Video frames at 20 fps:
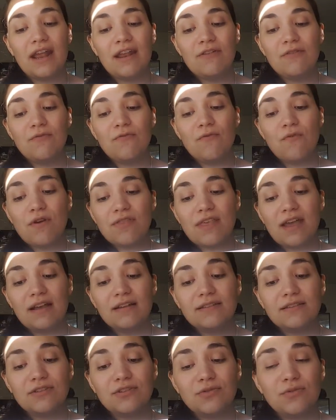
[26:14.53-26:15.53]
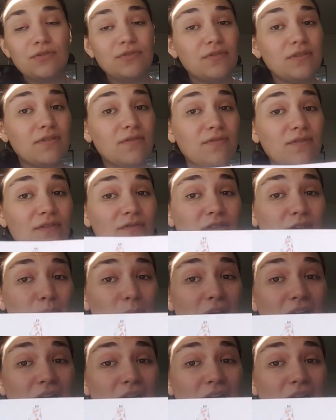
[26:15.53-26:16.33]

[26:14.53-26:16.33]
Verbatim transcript: and 4,250